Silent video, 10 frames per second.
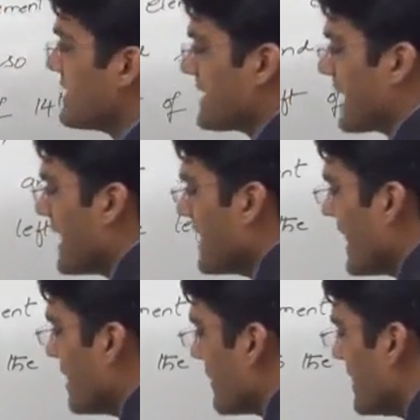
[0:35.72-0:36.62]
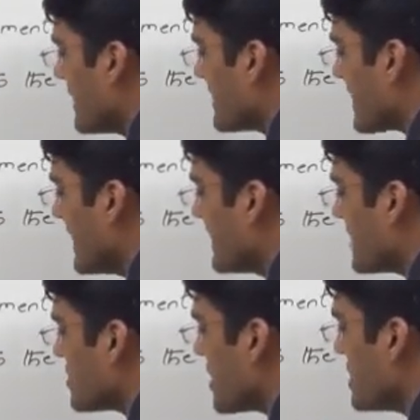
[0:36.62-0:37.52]
Second element is
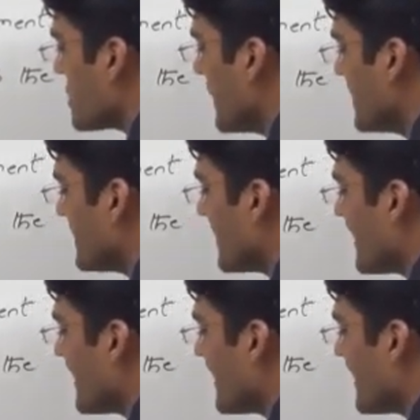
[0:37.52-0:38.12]
interchanged with the